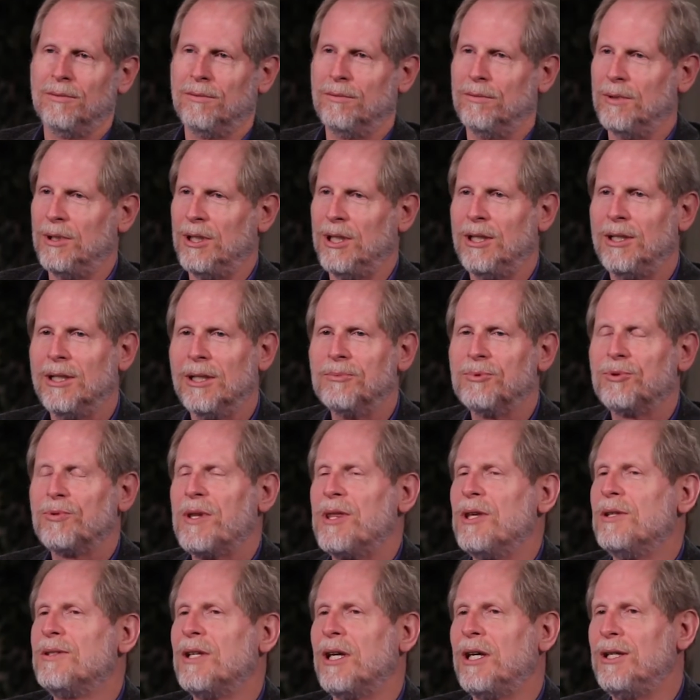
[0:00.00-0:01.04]
when he comes
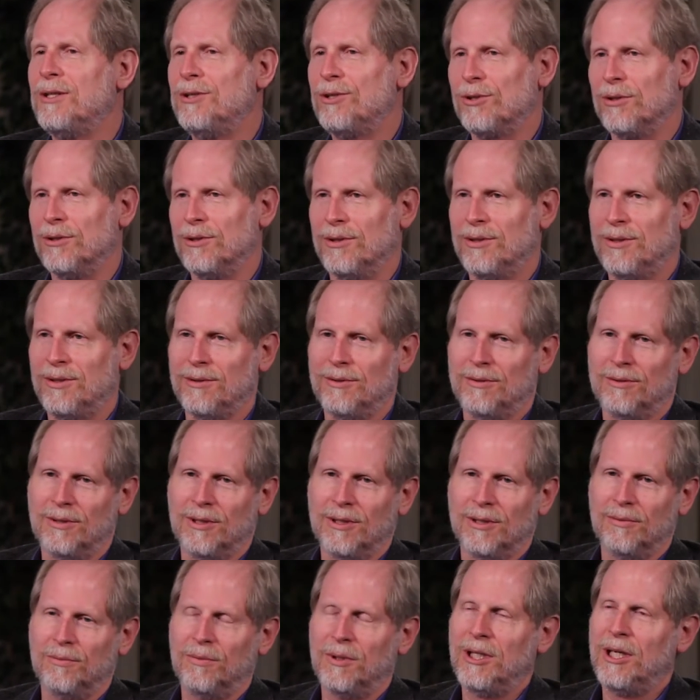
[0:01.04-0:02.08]
with his angels,
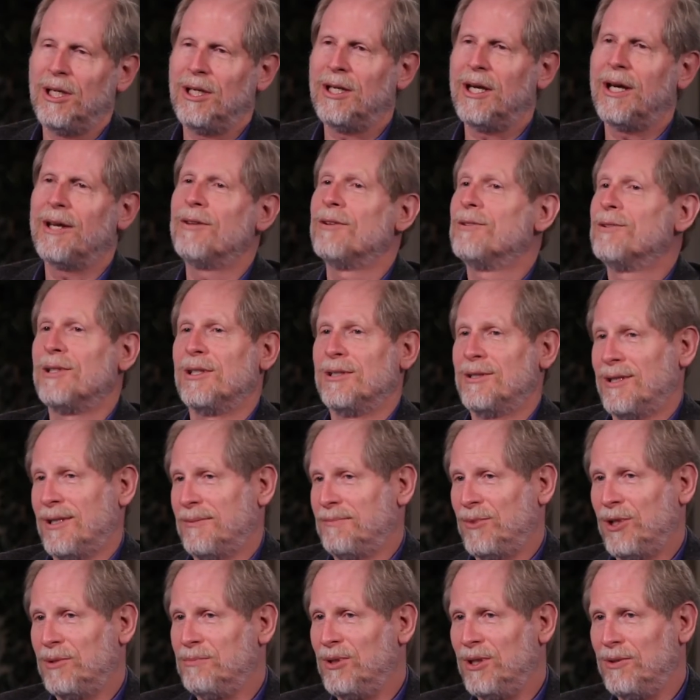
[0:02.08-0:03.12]
or when he gathers us
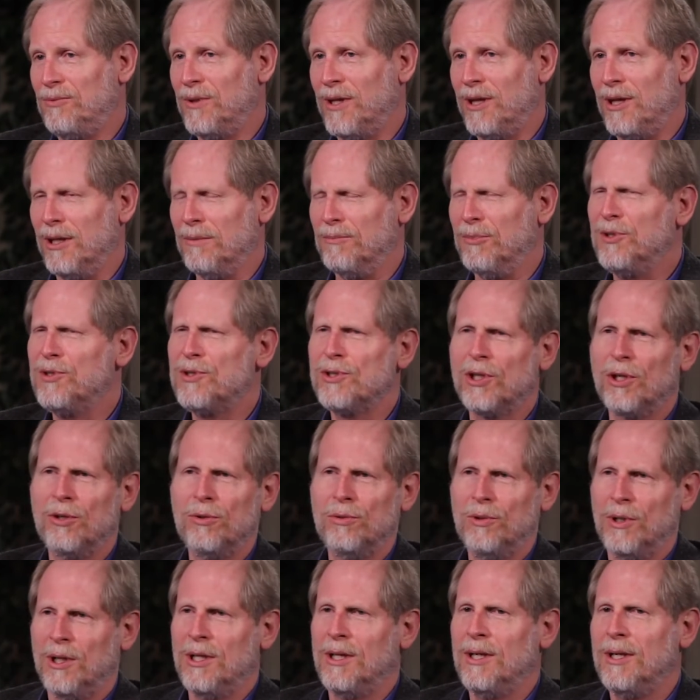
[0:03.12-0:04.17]
up to be with him. And
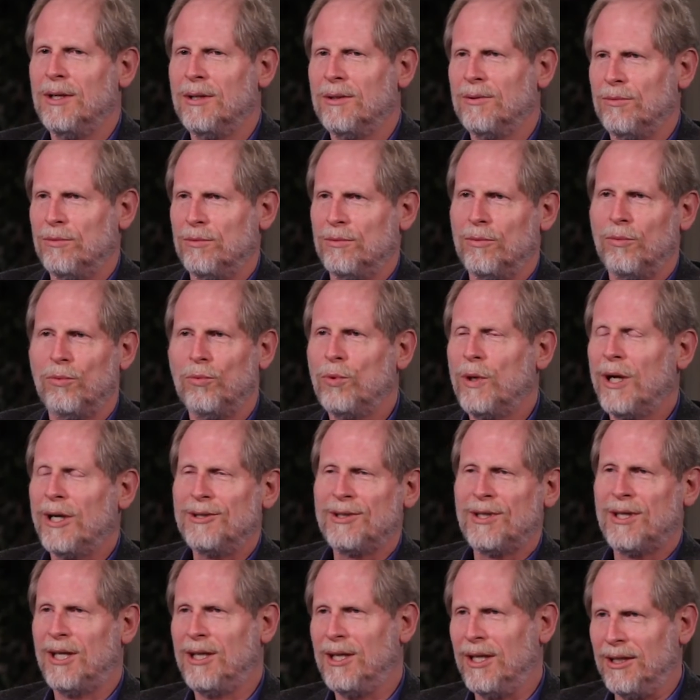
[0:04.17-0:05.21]
so,
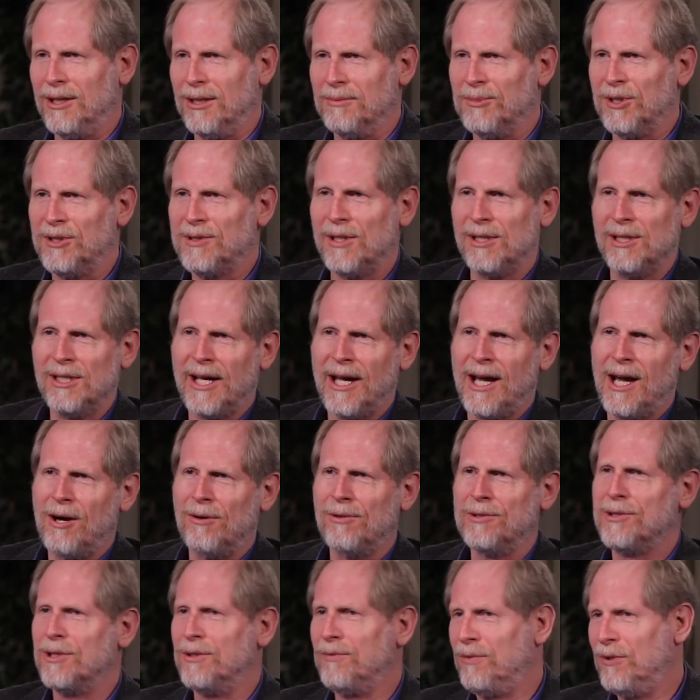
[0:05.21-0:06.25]
where's the kingdom? Is it now?
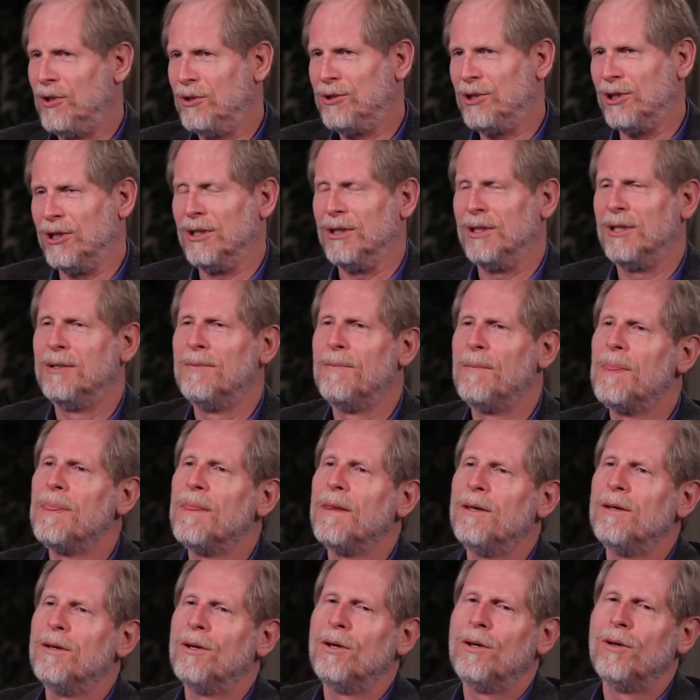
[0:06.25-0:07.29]
Is it future?
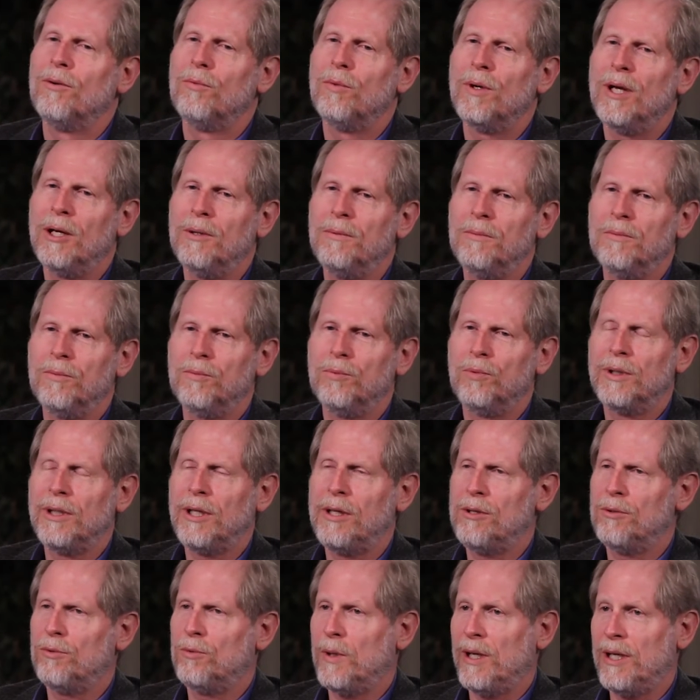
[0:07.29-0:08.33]
Well, one of
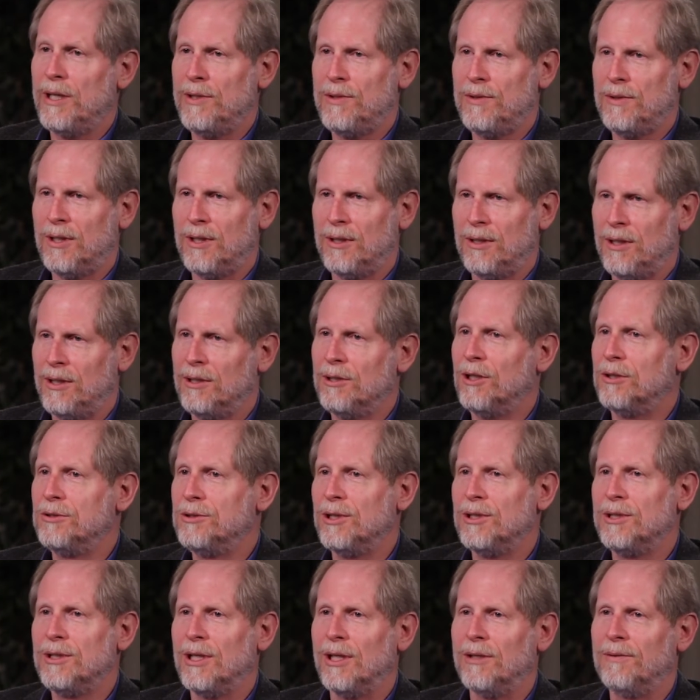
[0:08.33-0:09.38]
the ways that
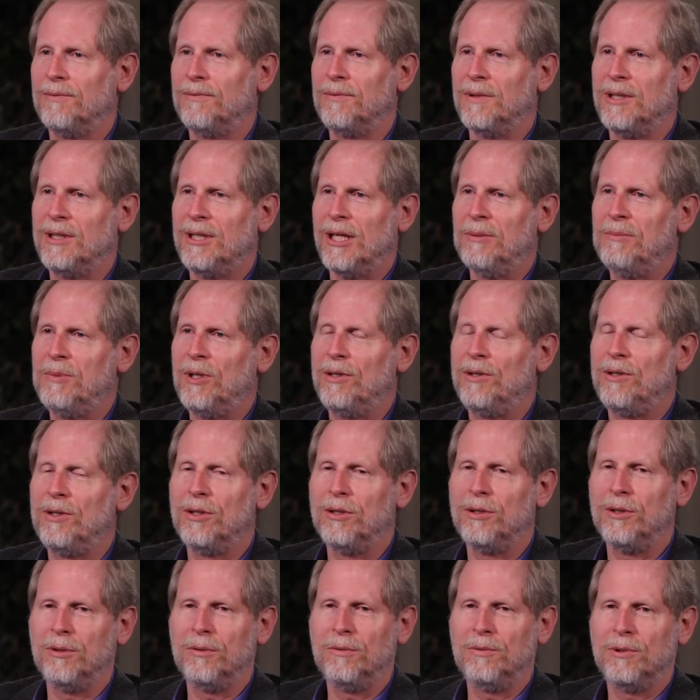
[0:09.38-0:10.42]
theologians have attempted
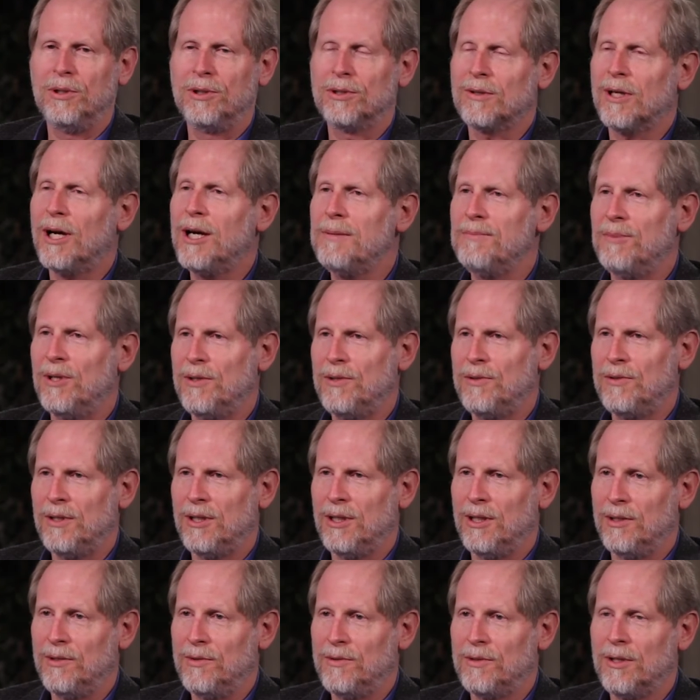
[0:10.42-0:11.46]
to describe this
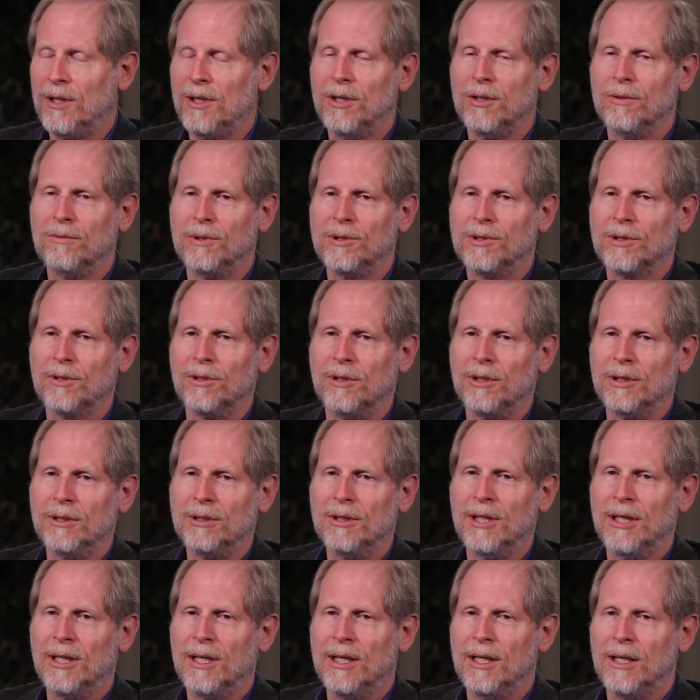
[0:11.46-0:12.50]
is what's
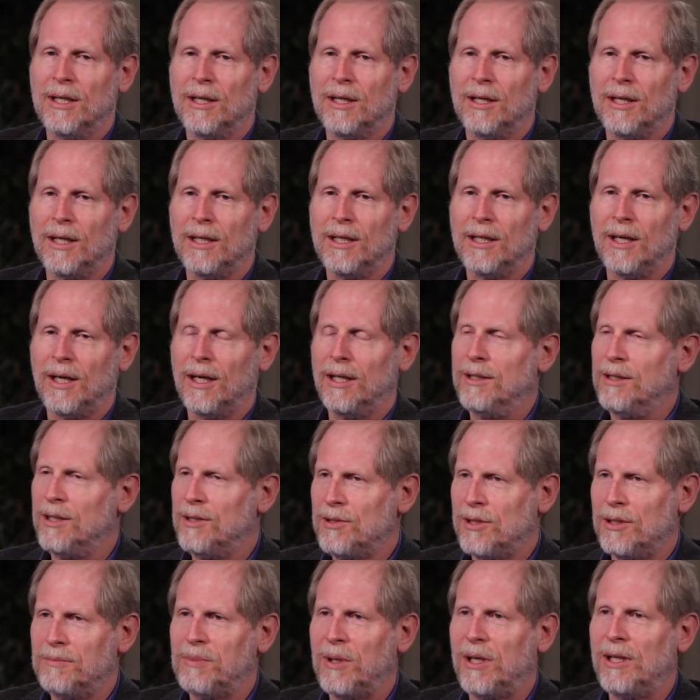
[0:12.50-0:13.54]
called and
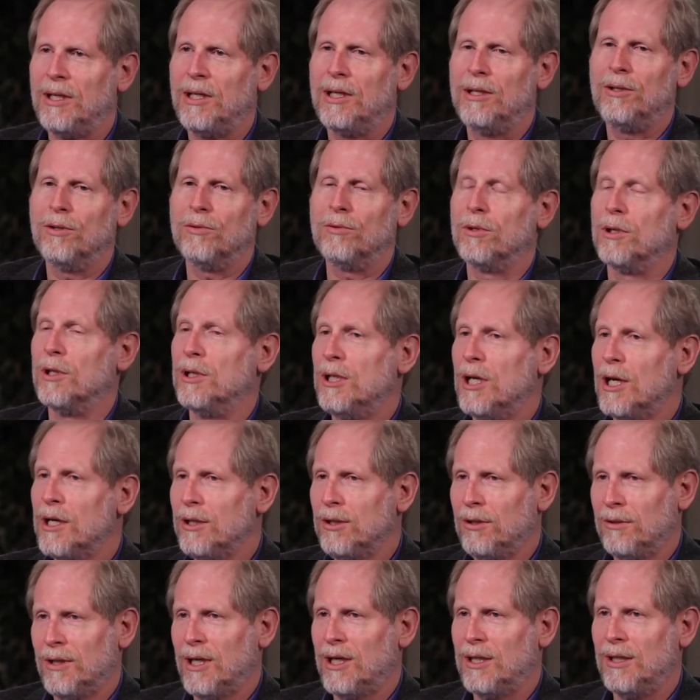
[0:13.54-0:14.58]
anticipated or
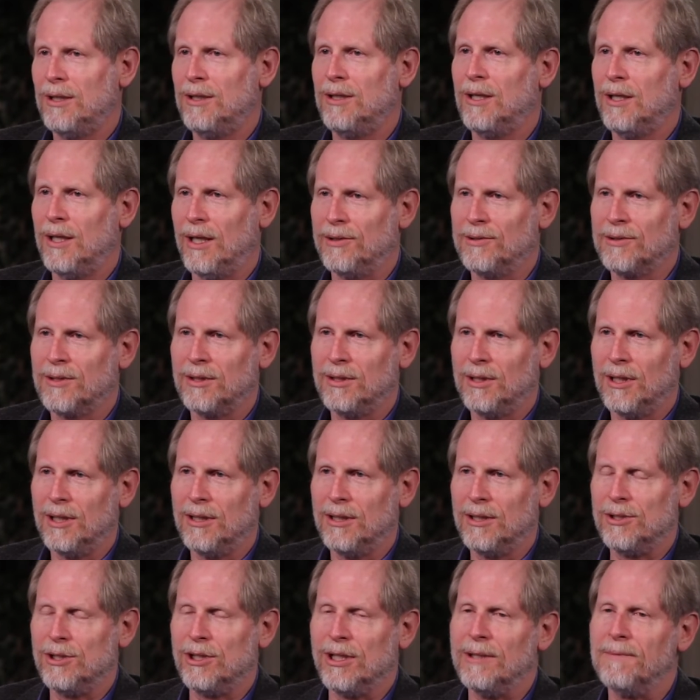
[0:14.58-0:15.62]
inaugurated
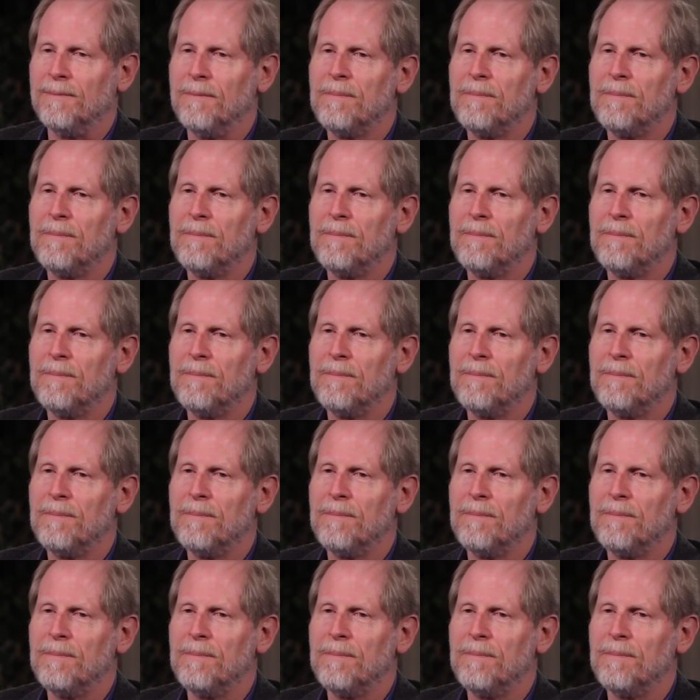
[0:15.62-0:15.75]
eschatology.